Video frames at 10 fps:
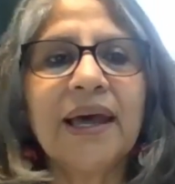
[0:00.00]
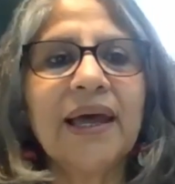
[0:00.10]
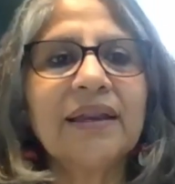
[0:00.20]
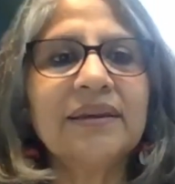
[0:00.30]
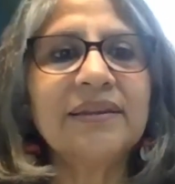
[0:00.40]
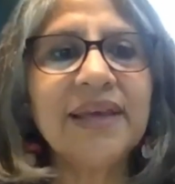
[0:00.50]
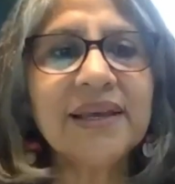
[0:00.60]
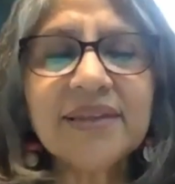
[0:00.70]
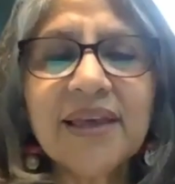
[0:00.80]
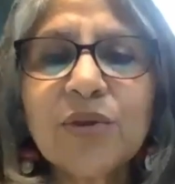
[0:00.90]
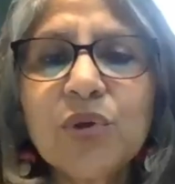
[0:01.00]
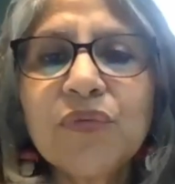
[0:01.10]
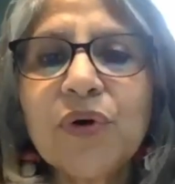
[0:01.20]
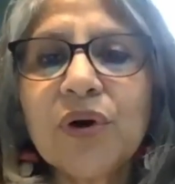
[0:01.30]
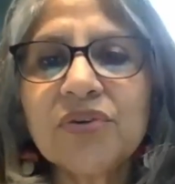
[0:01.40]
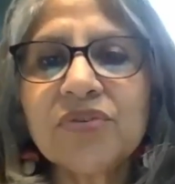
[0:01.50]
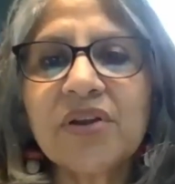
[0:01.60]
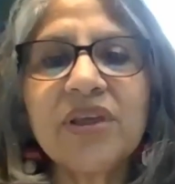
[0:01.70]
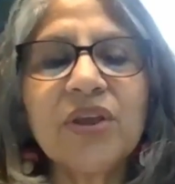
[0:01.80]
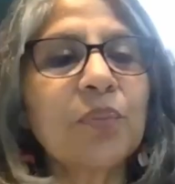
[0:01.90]
And yes, thank you for
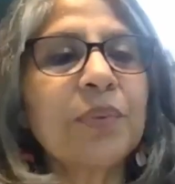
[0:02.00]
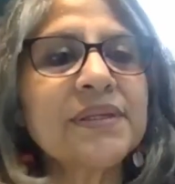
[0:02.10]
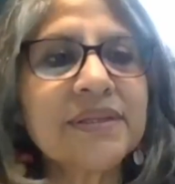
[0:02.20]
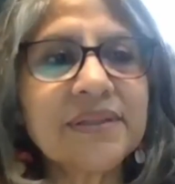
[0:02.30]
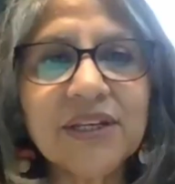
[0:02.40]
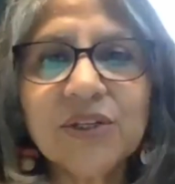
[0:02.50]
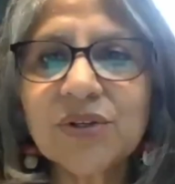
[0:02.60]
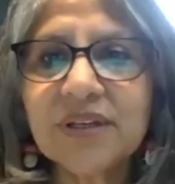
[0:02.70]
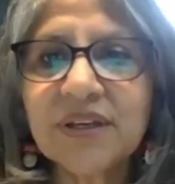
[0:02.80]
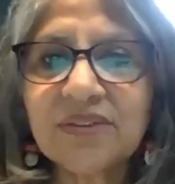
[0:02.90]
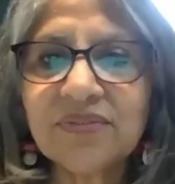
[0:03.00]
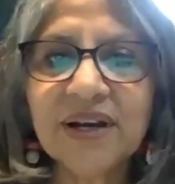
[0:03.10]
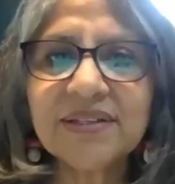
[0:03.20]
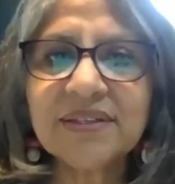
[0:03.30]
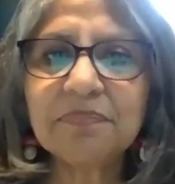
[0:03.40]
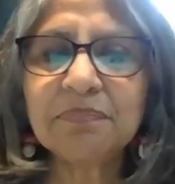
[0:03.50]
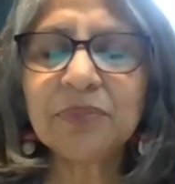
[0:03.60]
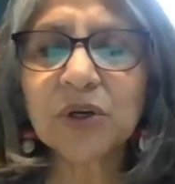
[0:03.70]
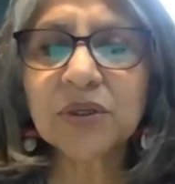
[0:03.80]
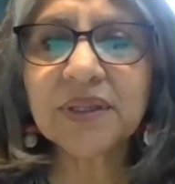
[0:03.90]
sharing your presentation in advance,
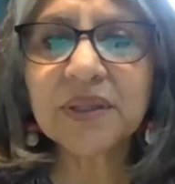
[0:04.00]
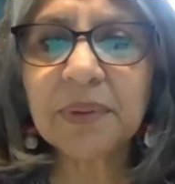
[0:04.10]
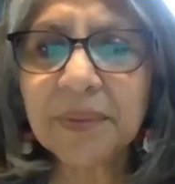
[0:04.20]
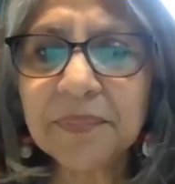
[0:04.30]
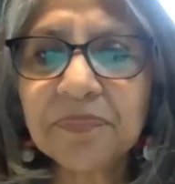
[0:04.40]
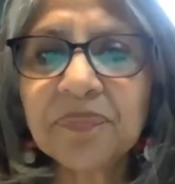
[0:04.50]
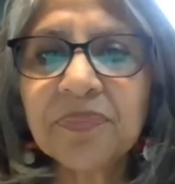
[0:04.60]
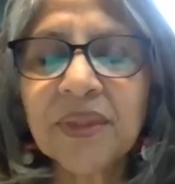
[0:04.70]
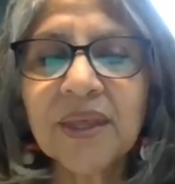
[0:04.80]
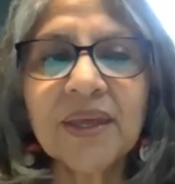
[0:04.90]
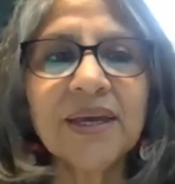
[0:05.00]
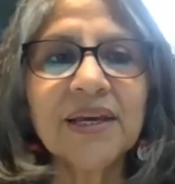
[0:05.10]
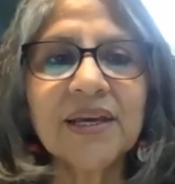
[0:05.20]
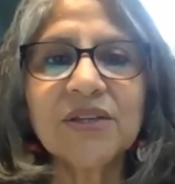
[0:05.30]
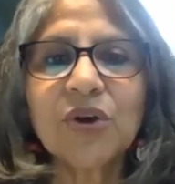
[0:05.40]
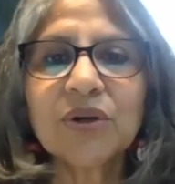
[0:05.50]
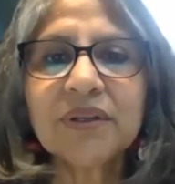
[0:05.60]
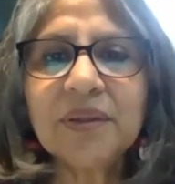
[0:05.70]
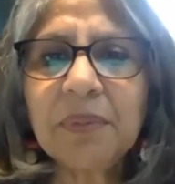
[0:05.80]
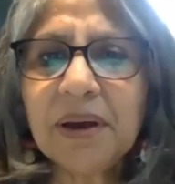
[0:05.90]
Dr. Deepa. Dr.
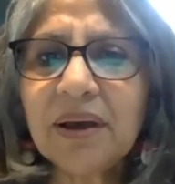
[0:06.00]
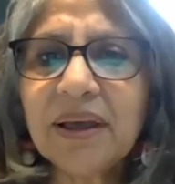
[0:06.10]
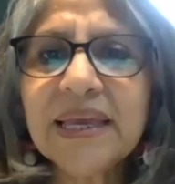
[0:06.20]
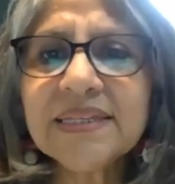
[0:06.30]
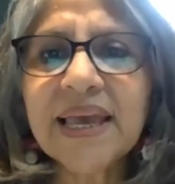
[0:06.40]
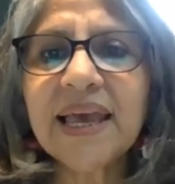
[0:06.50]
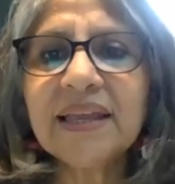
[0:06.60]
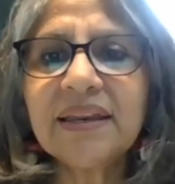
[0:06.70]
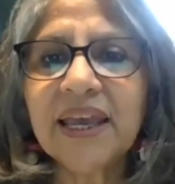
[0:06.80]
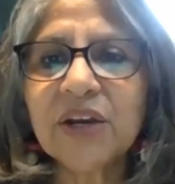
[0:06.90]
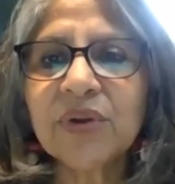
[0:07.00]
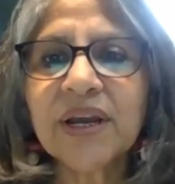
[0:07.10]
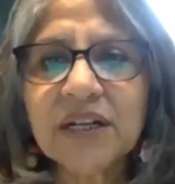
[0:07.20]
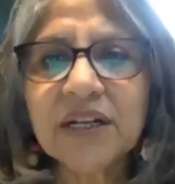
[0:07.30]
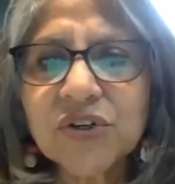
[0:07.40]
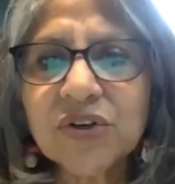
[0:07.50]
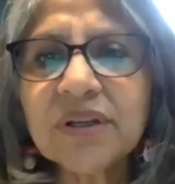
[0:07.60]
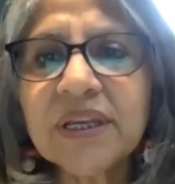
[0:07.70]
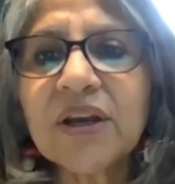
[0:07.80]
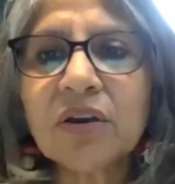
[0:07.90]
Deepa is an agricultural
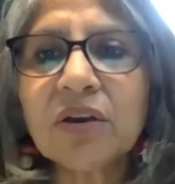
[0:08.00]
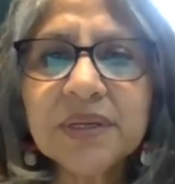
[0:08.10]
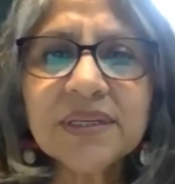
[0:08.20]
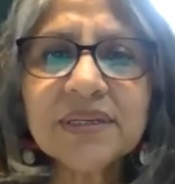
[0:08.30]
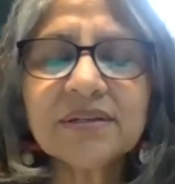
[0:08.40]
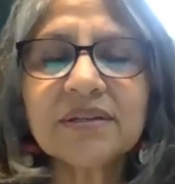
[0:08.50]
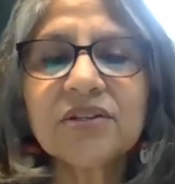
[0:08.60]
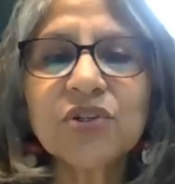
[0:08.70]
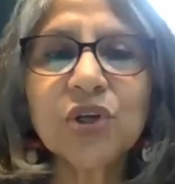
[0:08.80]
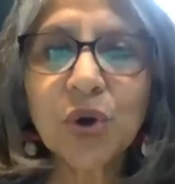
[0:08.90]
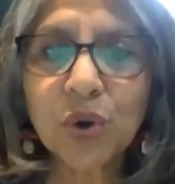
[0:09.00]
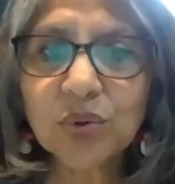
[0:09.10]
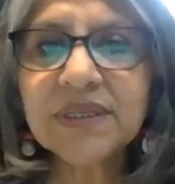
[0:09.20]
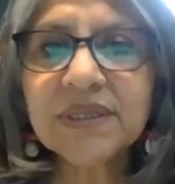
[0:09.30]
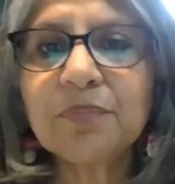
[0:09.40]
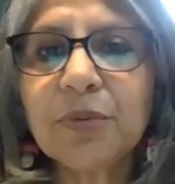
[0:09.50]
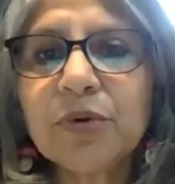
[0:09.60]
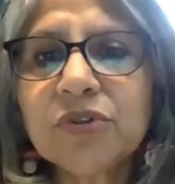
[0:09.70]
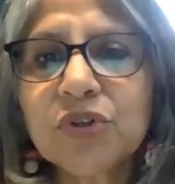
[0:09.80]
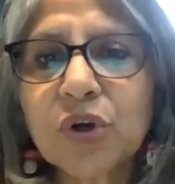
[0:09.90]
economist. She holds a
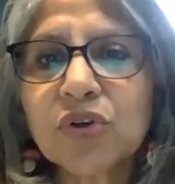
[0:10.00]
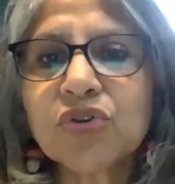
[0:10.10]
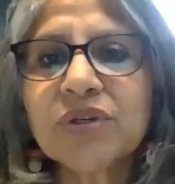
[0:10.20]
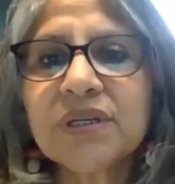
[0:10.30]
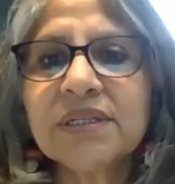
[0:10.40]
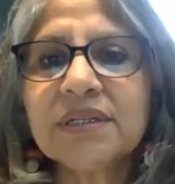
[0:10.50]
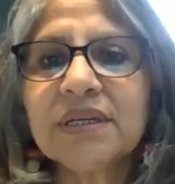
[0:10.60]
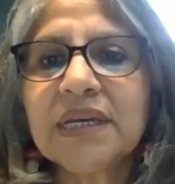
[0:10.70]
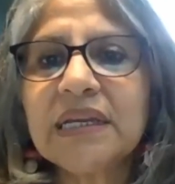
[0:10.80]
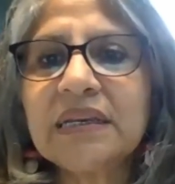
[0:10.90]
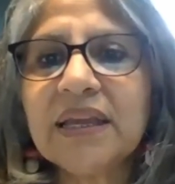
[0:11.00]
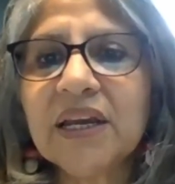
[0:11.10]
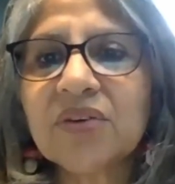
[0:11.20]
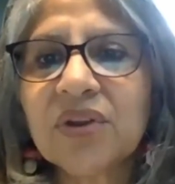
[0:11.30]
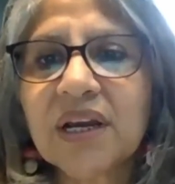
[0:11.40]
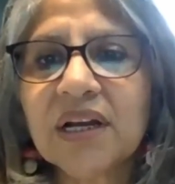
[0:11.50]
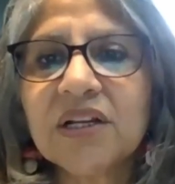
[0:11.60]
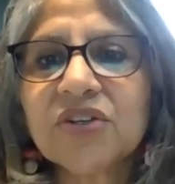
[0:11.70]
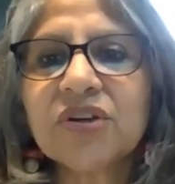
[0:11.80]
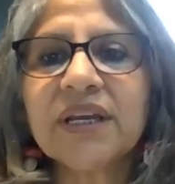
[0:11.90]
postdoctorate in
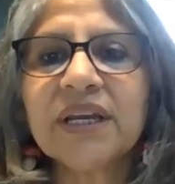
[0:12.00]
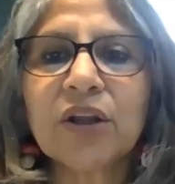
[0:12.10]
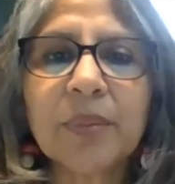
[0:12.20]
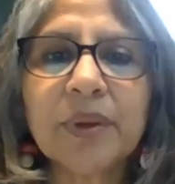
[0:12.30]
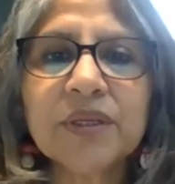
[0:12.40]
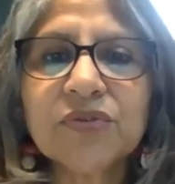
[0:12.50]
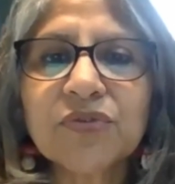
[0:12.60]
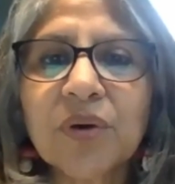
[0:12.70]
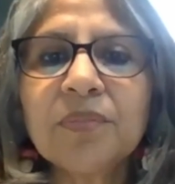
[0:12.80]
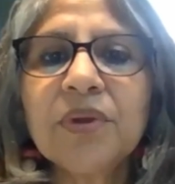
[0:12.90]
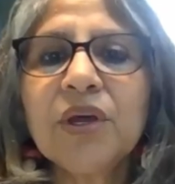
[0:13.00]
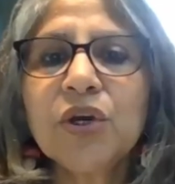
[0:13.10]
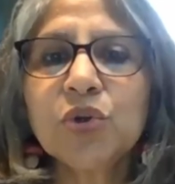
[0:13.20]
agricultural economics from